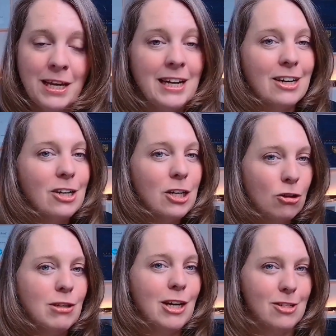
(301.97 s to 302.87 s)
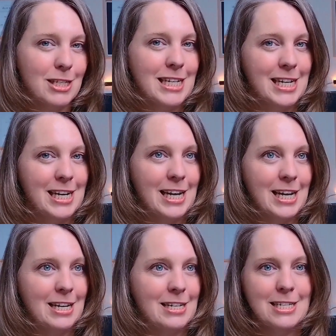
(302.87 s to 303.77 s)
Now, curiosity
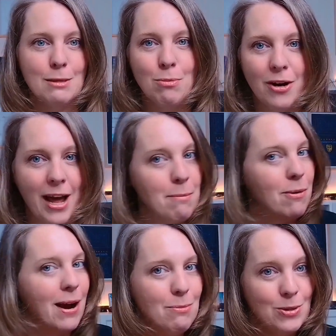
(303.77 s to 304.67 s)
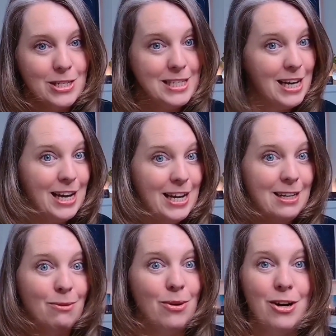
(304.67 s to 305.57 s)
is, as Brene Brown would
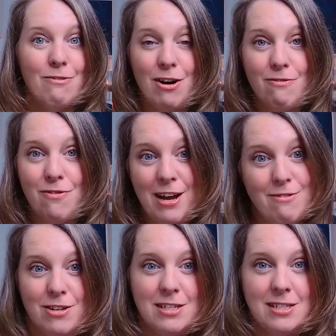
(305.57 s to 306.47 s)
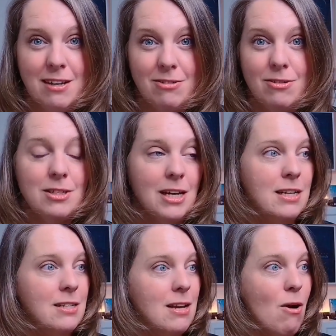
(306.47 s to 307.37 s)
say, one of our favorite skills.
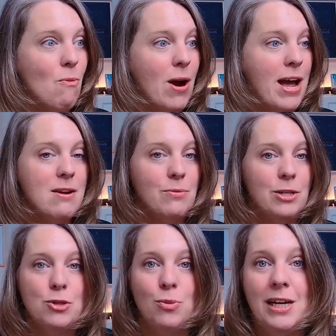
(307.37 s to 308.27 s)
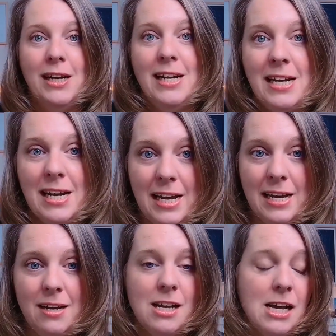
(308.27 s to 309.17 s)
It's a way in which we lean
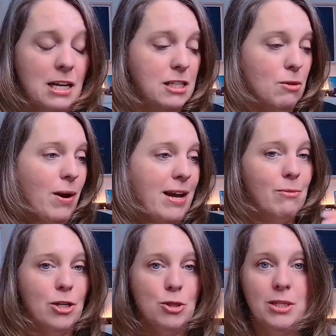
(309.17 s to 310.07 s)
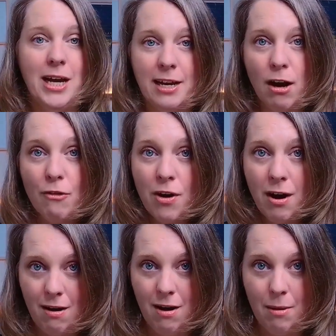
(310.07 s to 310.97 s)
in. It's a way in which we take off our
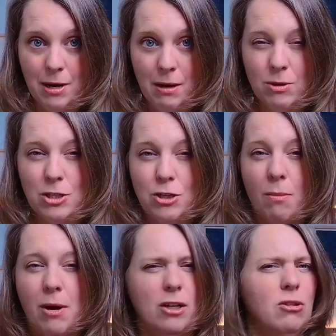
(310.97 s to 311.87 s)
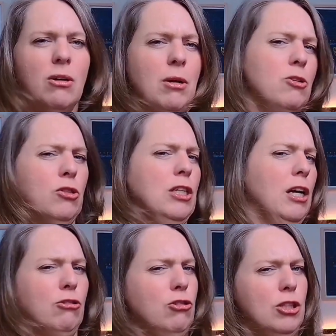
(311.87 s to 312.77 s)
armor. We stop going, oh, I'm not doing that
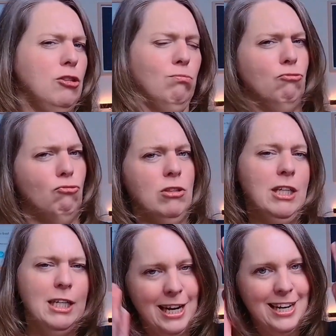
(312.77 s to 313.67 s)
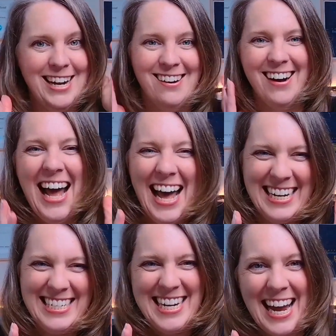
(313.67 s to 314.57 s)
because of this, and letting our
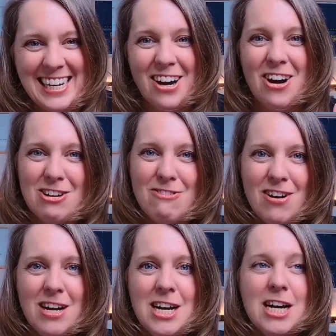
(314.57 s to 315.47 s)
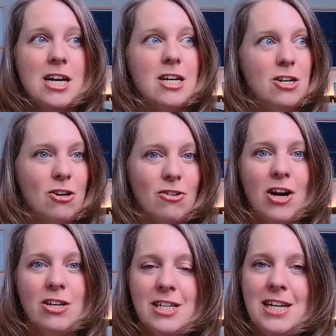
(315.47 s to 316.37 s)
head take over.
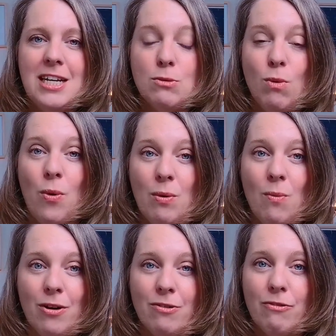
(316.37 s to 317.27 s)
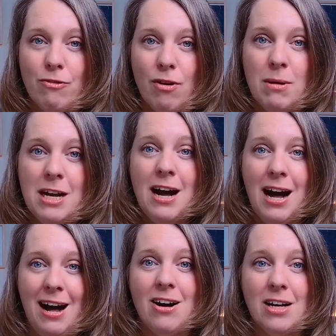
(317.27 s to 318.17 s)
Curiosity is what we want from
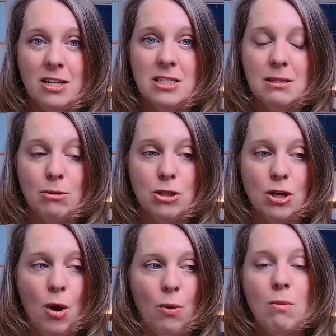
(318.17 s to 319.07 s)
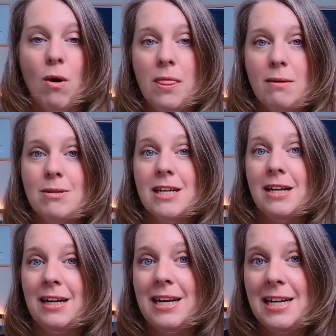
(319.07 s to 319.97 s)
our customers. We want them to
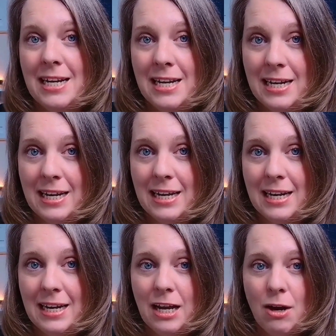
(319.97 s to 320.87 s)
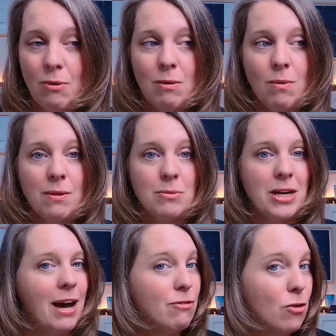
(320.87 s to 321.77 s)
lean in. We want them to
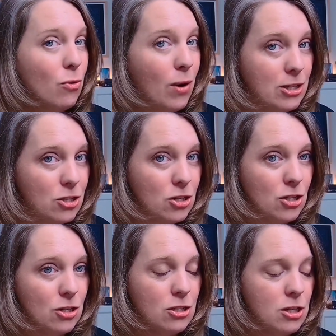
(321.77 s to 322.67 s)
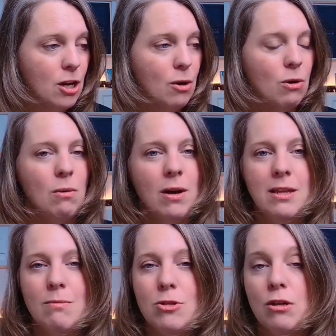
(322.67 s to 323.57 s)
have questions. We want
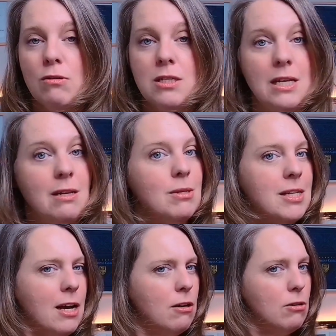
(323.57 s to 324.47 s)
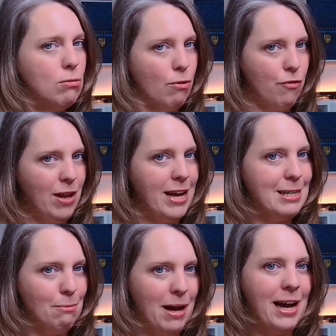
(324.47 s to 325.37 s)
them to see themselves
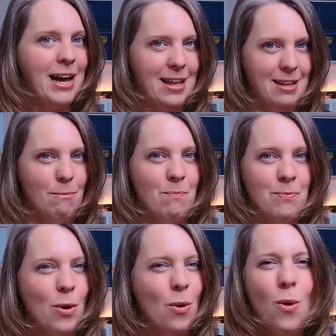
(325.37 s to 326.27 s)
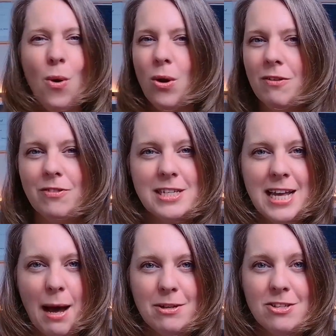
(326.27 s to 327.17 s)
reflected back at them. All of this
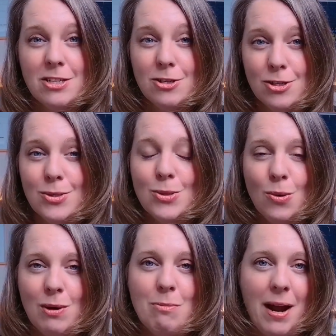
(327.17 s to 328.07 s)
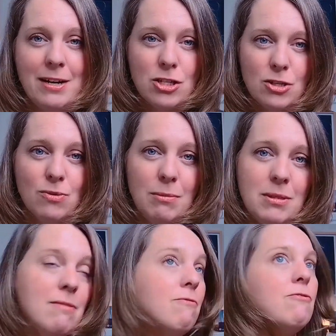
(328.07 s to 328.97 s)
happens in the story brand script
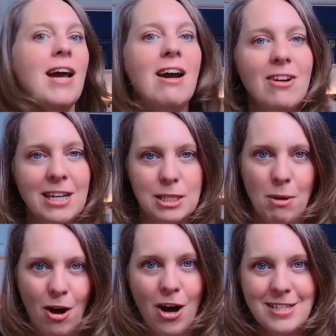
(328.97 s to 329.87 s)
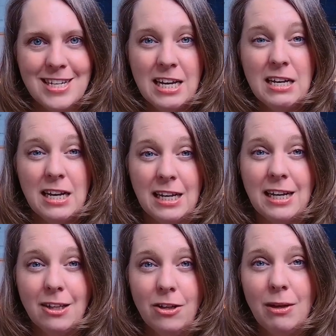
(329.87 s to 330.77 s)
in various parts,
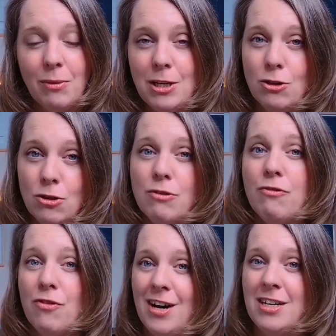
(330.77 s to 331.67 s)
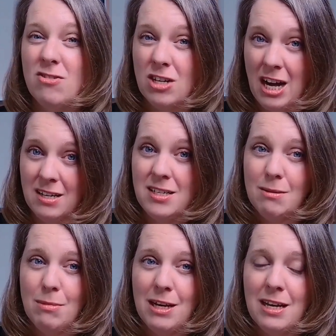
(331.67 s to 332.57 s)
including where you define your
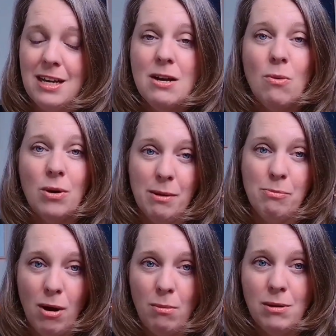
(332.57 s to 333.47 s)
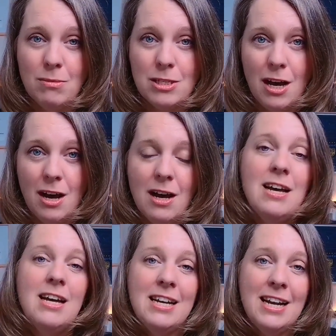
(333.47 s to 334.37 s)
customer, what their problems are,
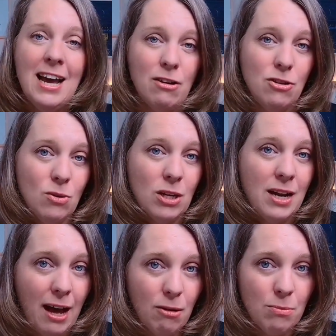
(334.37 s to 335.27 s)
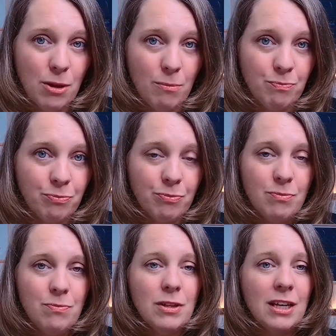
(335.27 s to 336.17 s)
and how you can help them.
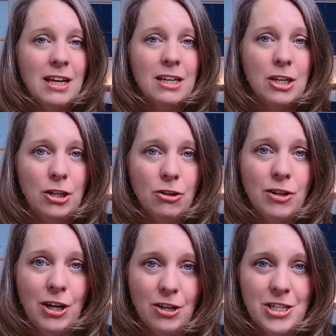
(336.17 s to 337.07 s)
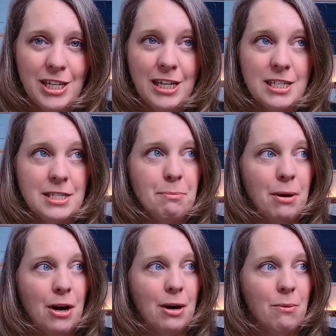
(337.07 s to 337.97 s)
Curiosity is the
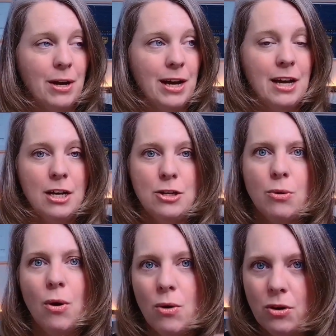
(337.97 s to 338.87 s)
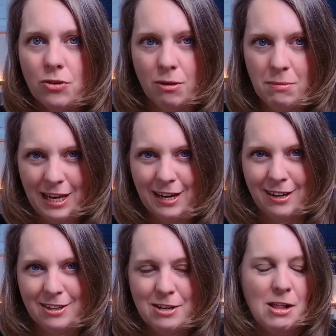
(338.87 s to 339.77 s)
part where you hook them in.